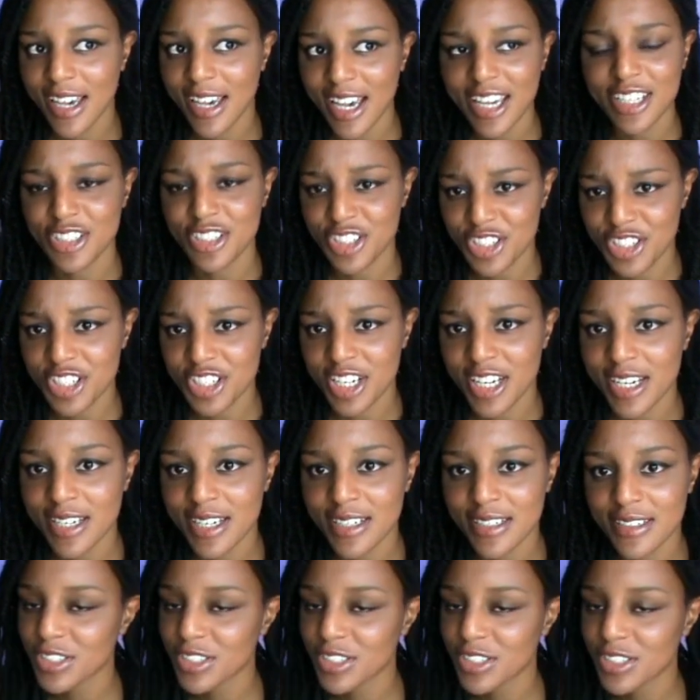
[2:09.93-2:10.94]
And
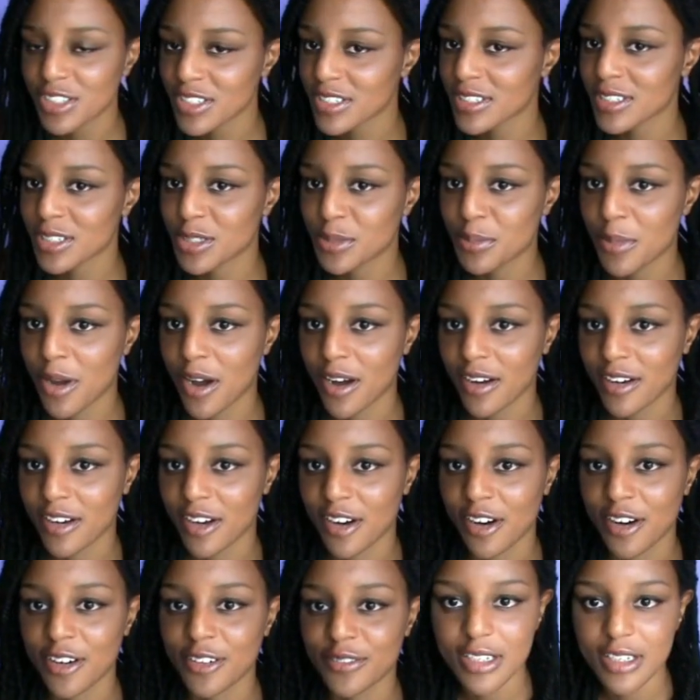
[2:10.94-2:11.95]
shit, she's a smart
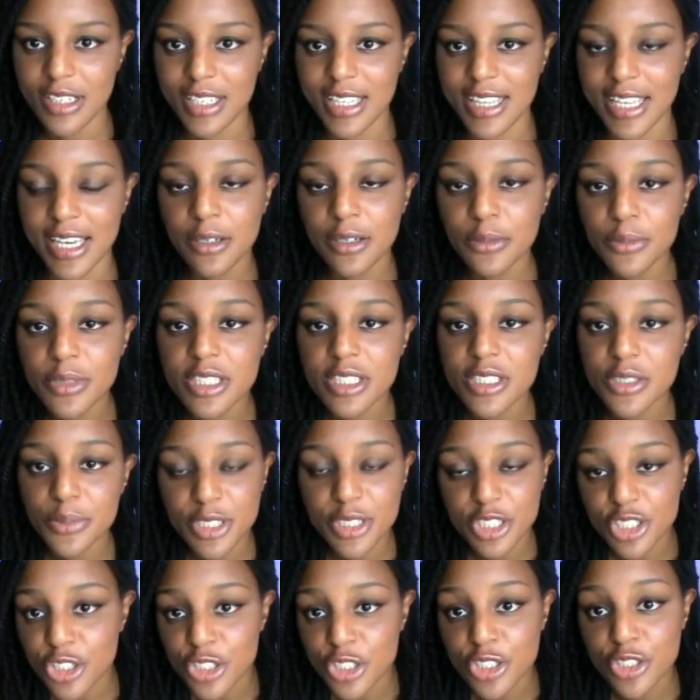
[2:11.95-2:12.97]
girl. Then we
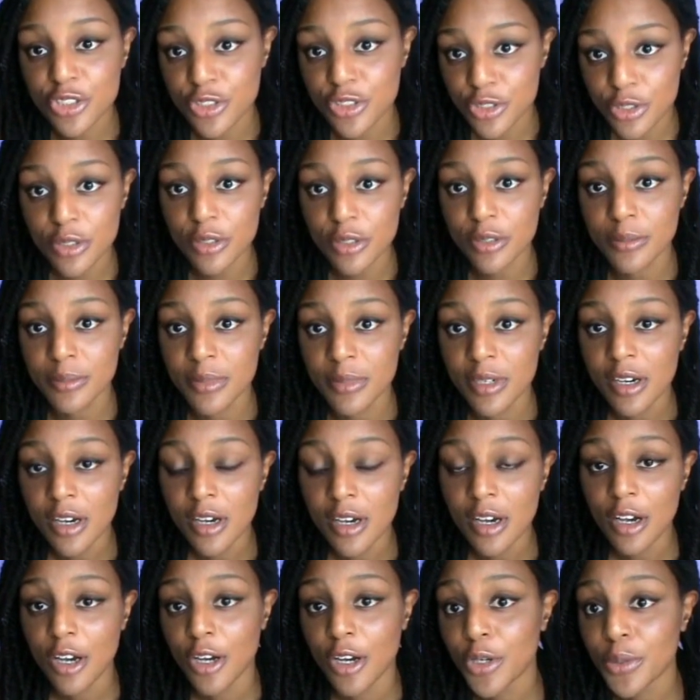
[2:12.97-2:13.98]
switch to Zoom,
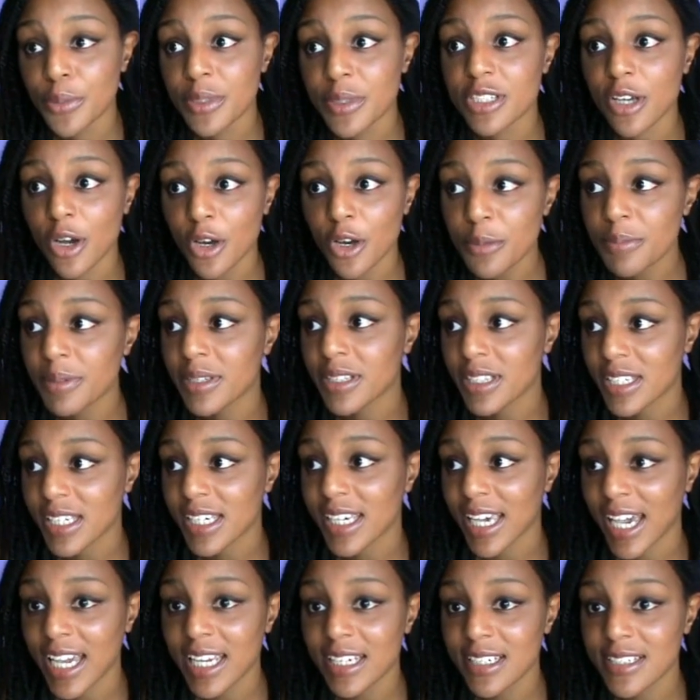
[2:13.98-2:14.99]
who is hoping that
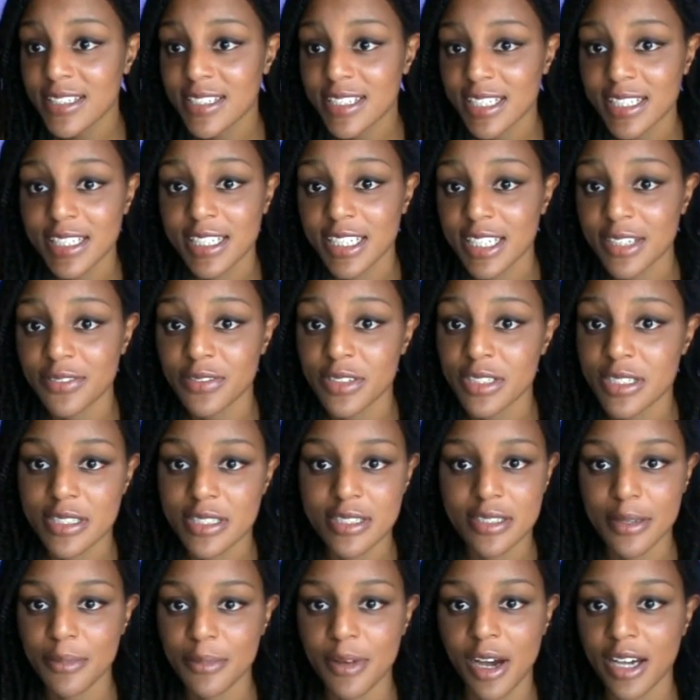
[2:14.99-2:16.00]
Caitlin's going to give into
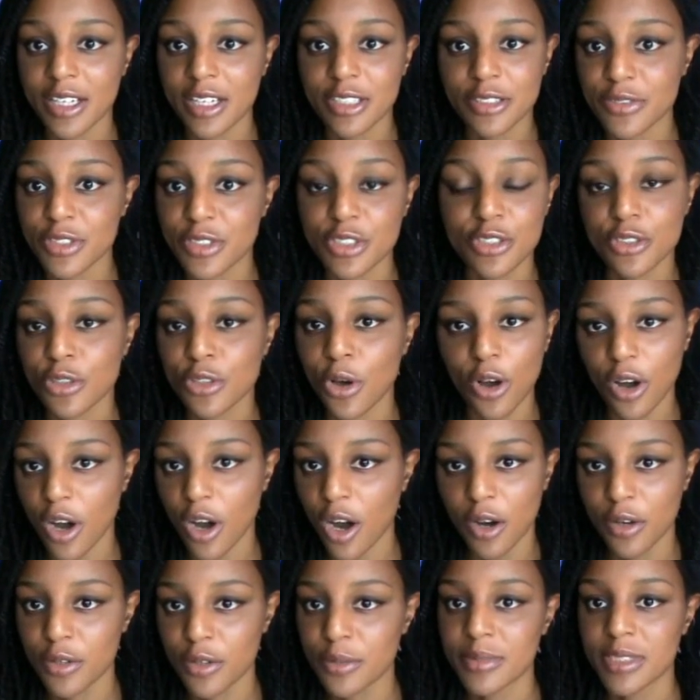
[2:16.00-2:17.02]
some kind of
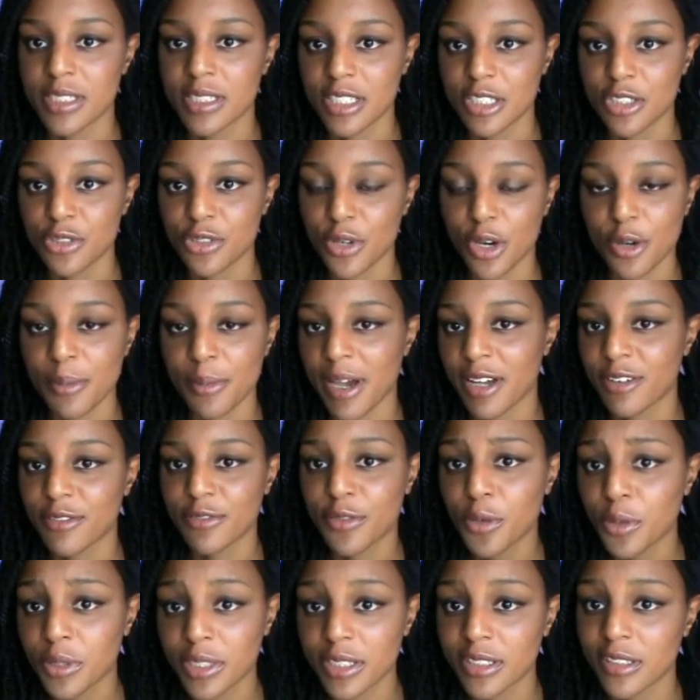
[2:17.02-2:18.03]
Stockholm syndrome and
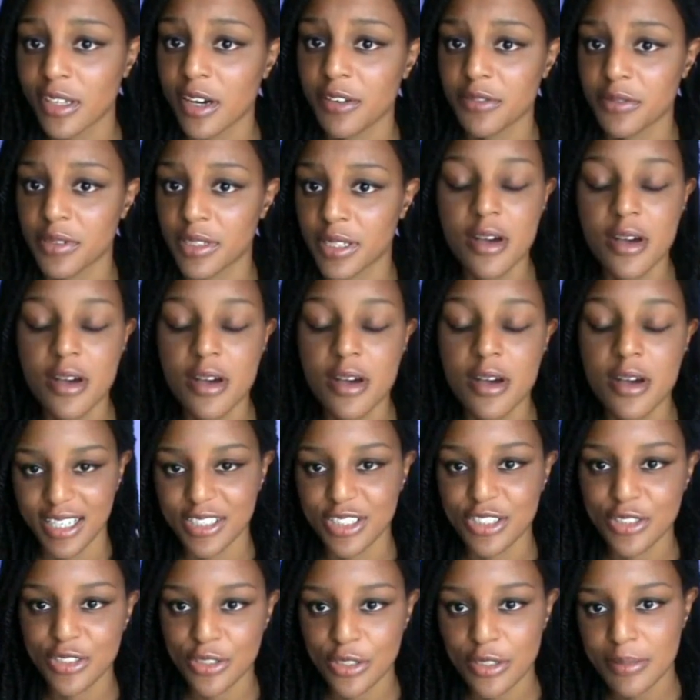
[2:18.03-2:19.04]
fall in love with him.
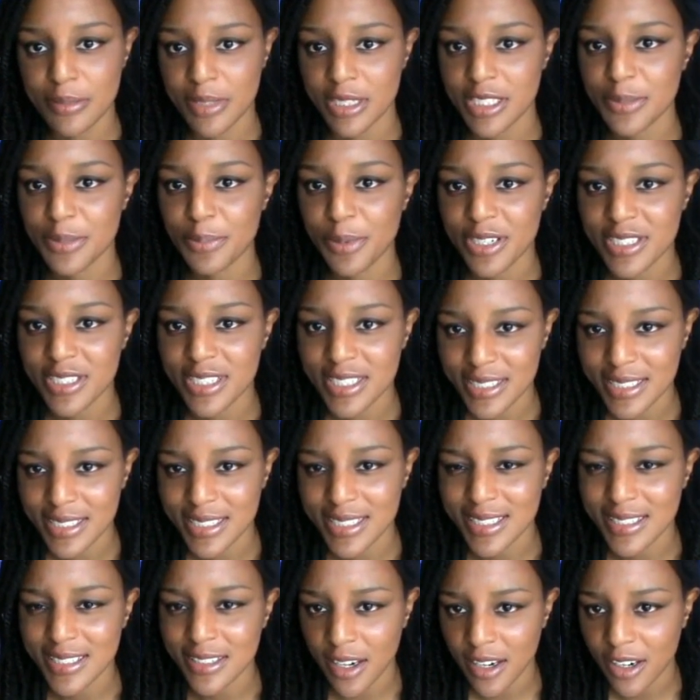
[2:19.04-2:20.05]
And Zoom expresses
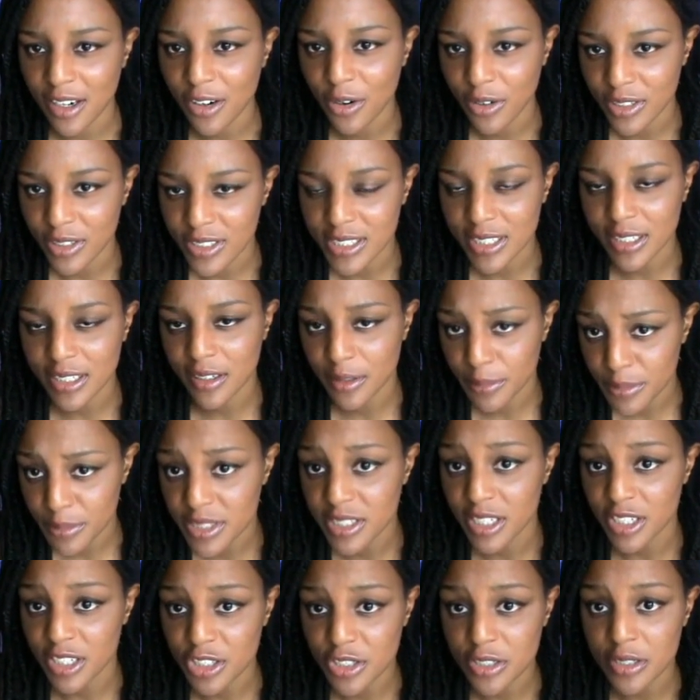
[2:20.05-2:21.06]
this psychotic
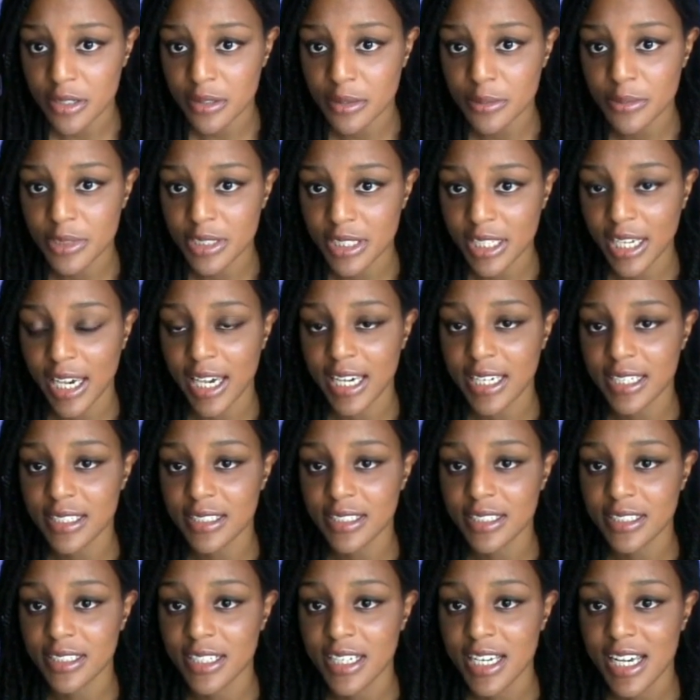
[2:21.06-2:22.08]
obsession with
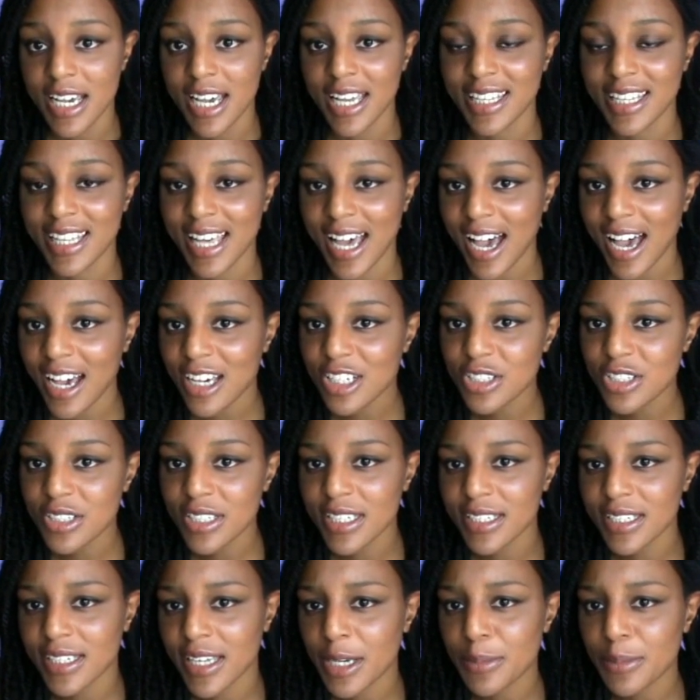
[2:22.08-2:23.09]
Caitlin that
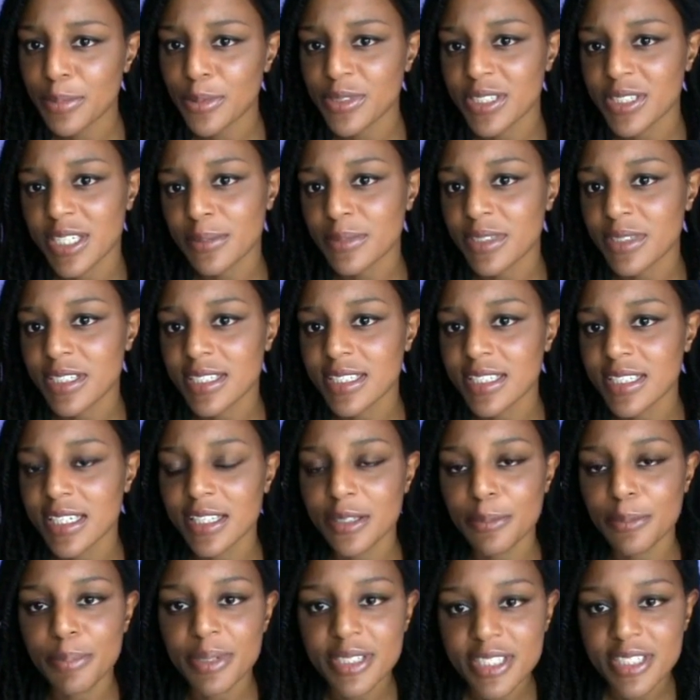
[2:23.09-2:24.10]
actually enables him to see
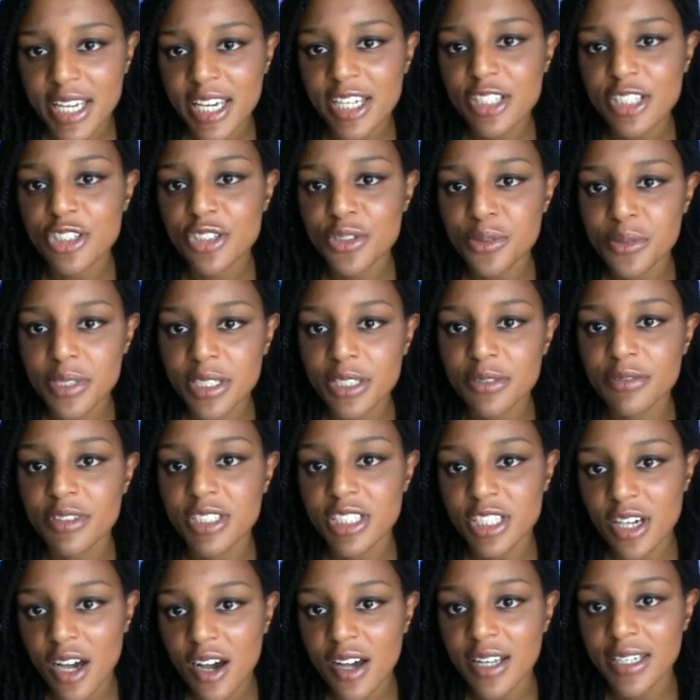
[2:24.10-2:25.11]
the potential in
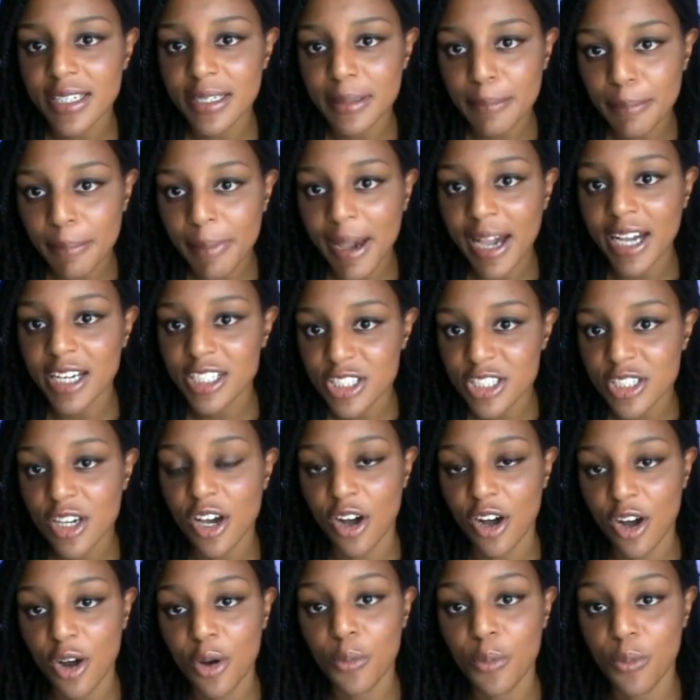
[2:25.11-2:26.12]
returning back to
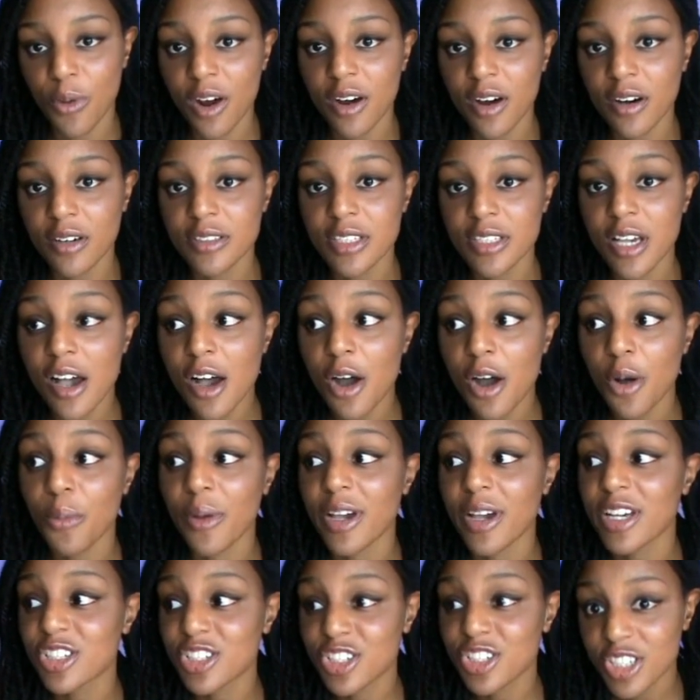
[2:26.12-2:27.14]
her world
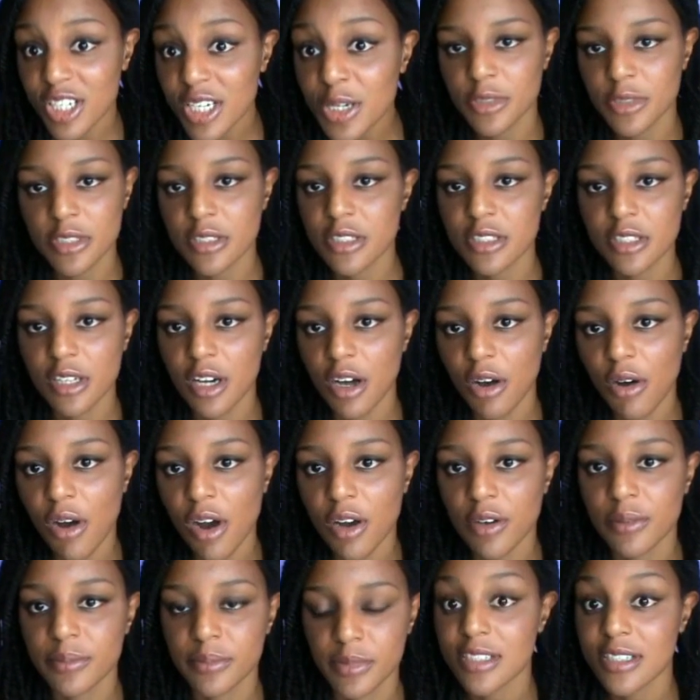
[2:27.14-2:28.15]
where she wants to go
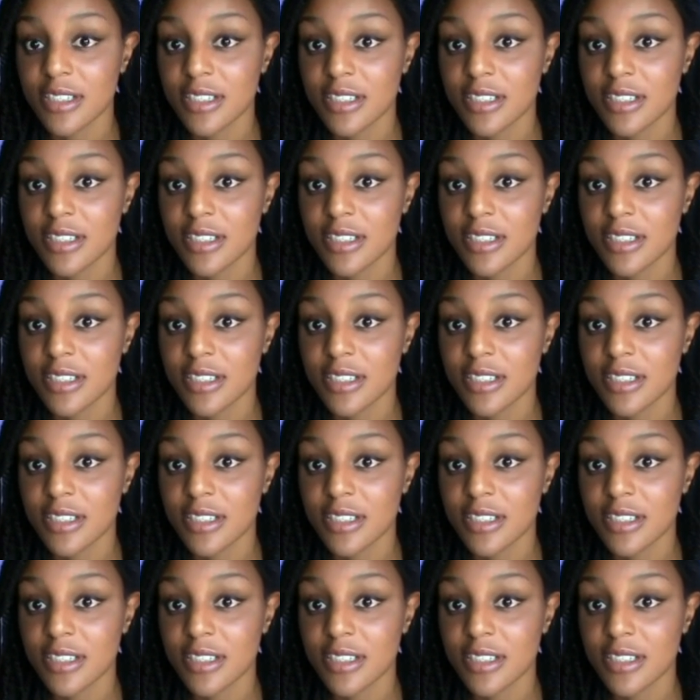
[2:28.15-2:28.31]
home.